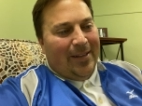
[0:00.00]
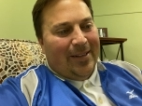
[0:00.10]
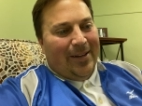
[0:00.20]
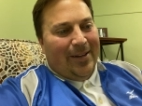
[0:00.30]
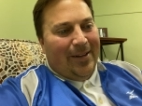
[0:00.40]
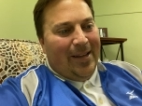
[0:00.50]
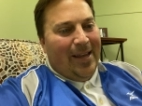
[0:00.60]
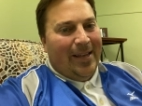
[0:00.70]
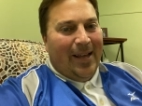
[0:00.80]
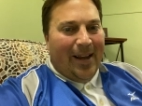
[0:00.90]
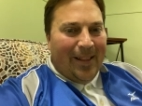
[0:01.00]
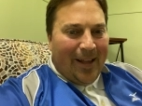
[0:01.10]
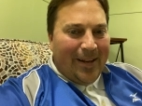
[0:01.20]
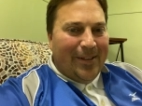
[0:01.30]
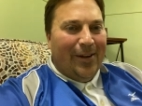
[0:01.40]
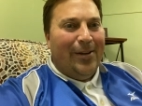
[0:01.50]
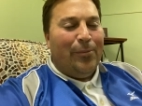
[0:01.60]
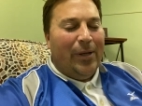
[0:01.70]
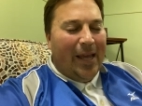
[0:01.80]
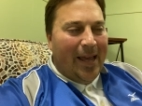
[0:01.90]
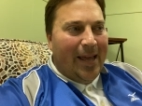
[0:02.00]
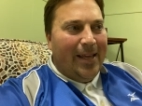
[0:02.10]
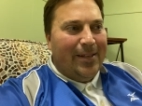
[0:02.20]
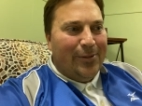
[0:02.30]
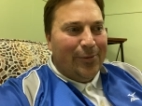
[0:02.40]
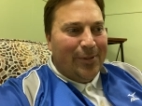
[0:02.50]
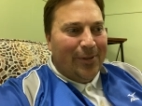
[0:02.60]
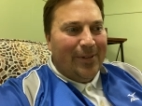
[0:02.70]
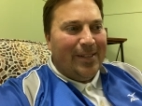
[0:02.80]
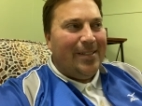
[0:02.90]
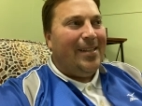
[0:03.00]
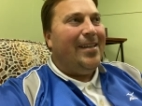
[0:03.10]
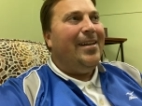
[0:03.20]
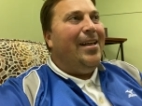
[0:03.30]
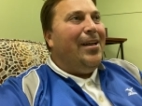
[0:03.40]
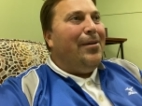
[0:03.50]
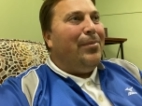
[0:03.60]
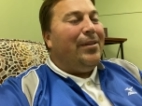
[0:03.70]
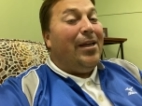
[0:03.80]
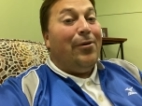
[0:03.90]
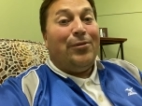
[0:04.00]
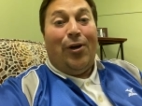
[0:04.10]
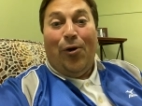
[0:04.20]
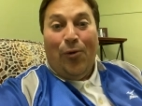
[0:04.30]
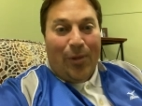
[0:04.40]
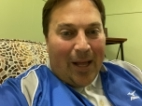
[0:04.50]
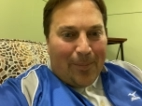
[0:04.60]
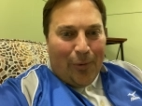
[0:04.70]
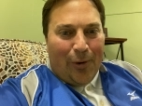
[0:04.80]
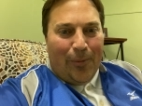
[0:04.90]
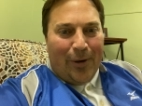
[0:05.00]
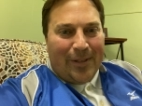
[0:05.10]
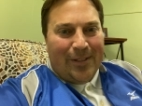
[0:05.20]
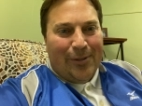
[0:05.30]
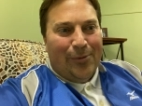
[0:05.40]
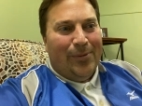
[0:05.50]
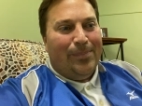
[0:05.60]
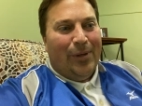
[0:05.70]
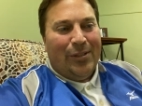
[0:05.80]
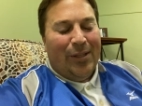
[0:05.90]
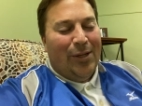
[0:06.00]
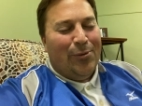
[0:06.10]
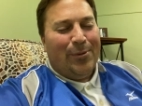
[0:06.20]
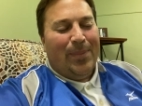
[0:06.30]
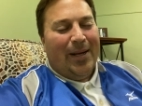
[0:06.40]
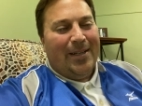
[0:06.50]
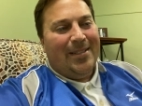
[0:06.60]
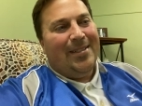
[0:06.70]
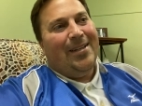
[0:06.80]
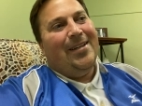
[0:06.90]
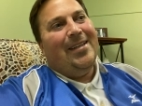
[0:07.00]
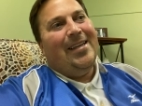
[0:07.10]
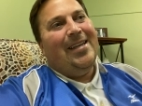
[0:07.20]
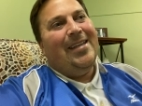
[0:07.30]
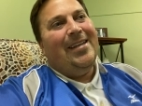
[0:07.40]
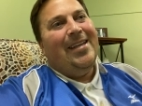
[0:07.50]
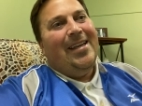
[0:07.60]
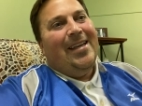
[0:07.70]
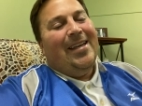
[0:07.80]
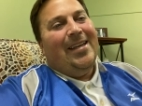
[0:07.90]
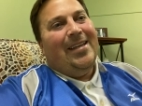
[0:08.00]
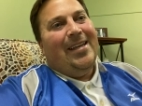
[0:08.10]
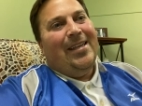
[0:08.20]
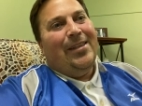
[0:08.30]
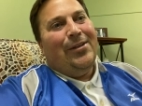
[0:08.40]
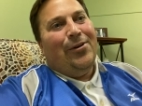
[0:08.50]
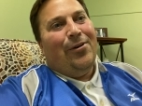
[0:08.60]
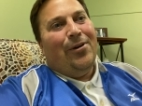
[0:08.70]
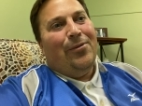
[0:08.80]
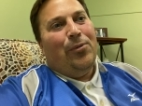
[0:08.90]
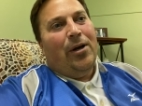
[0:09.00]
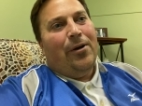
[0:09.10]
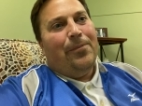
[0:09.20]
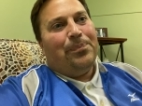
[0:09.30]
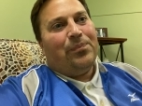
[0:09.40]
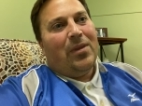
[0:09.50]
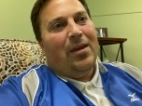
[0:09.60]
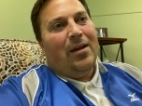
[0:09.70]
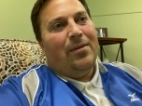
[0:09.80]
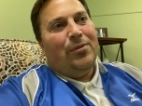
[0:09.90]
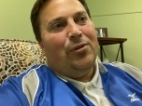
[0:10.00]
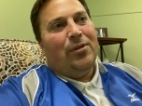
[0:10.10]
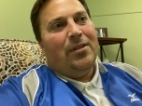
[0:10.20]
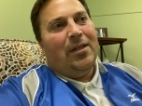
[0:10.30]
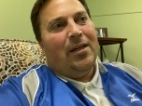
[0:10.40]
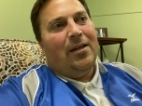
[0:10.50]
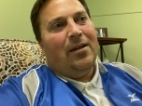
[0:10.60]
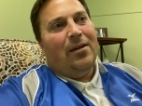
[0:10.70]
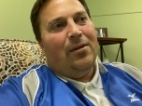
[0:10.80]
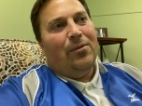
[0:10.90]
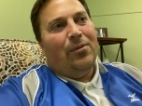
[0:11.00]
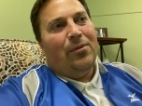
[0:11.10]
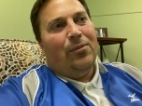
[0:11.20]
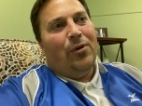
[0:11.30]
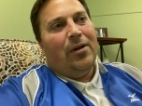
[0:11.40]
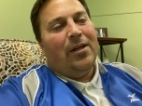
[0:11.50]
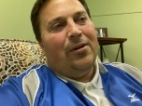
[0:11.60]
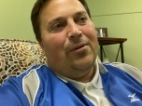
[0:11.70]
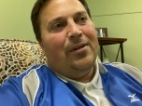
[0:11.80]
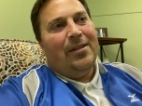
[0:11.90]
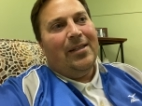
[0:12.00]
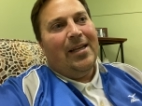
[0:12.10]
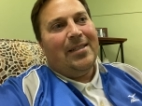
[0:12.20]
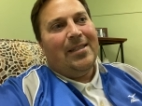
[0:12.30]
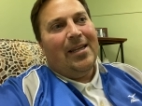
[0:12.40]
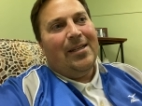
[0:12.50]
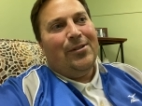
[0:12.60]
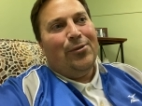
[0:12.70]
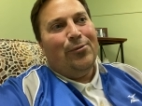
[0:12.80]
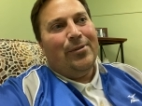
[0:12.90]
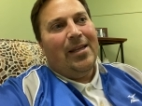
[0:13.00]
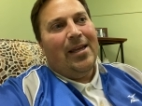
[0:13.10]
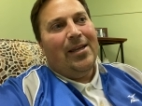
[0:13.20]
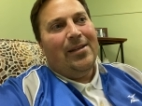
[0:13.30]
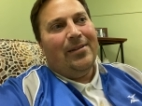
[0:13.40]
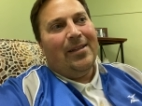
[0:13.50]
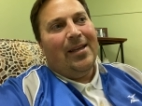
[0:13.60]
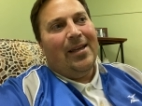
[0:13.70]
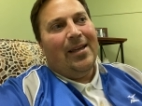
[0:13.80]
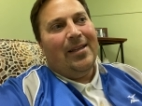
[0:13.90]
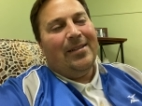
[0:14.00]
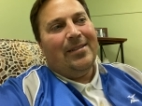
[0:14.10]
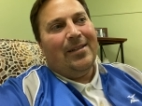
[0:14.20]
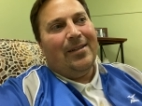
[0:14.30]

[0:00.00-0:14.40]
had got a lot done, and we had to a certain extent, but there was a whole lot more work to do. A bunch of low spots in the yard. Well, I'm working on next day, Tuesday, and